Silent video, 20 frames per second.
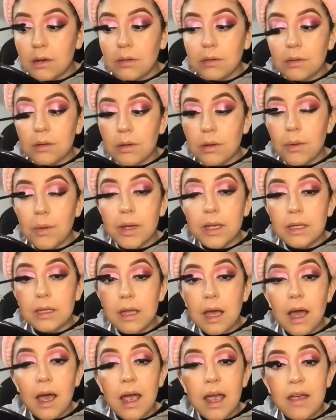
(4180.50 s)
going
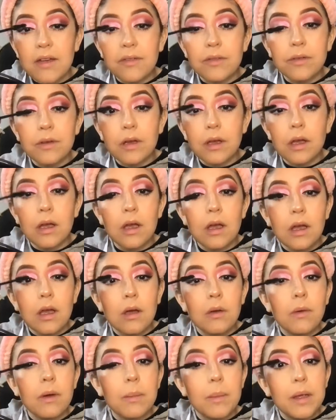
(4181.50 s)
live
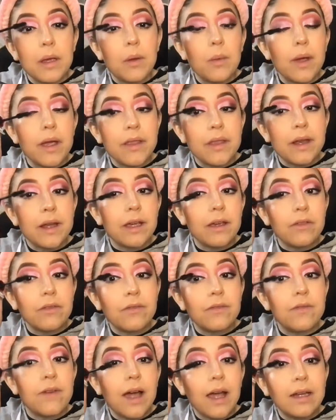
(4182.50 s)
would be a way that I could
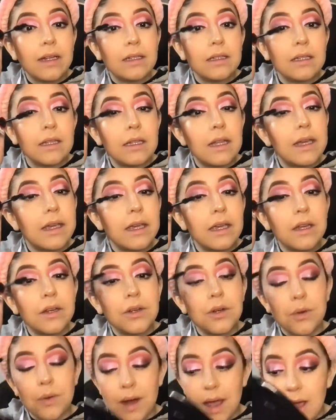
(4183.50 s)
finally like
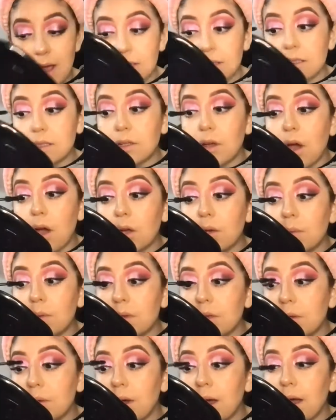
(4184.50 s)
interact and talk with
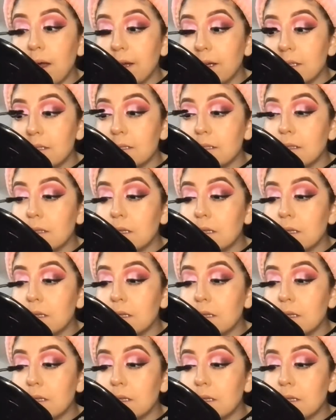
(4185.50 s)
you guys.